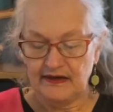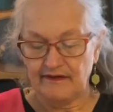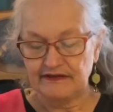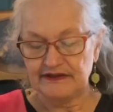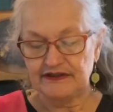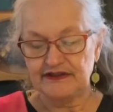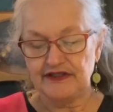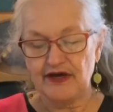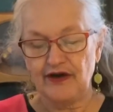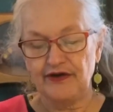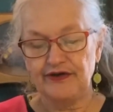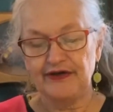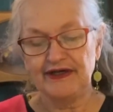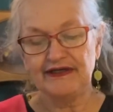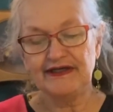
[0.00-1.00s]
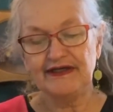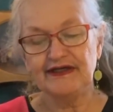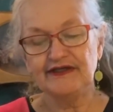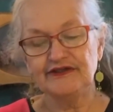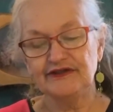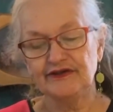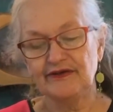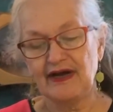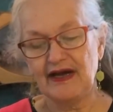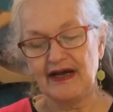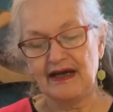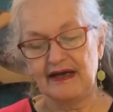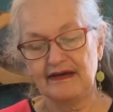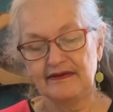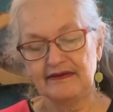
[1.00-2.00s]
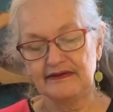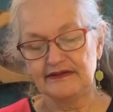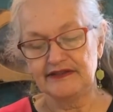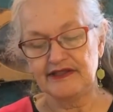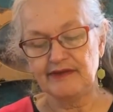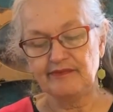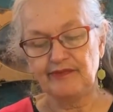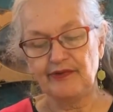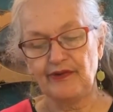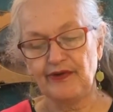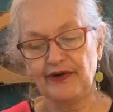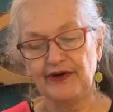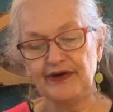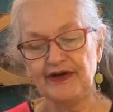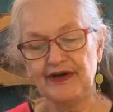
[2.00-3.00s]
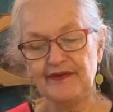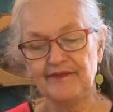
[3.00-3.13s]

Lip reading: So you're going to need your chipboard,